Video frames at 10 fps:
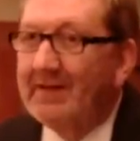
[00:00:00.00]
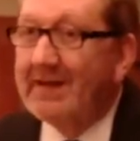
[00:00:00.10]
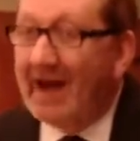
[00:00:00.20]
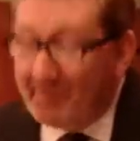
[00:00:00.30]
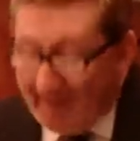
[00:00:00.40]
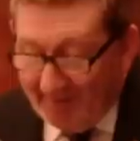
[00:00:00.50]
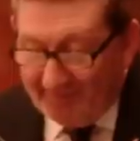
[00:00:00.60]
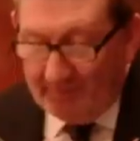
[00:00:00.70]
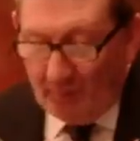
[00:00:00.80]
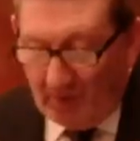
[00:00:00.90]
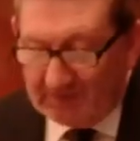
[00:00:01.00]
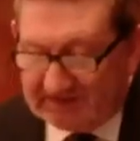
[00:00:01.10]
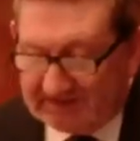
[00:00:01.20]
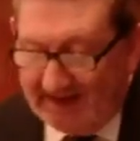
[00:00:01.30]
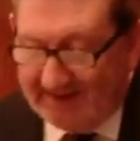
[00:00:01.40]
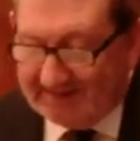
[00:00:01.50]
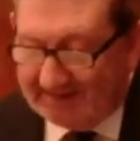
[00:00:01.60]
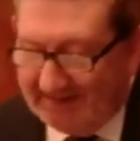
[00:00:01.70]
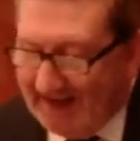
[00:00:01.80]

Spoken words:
Nye Bevan once said that the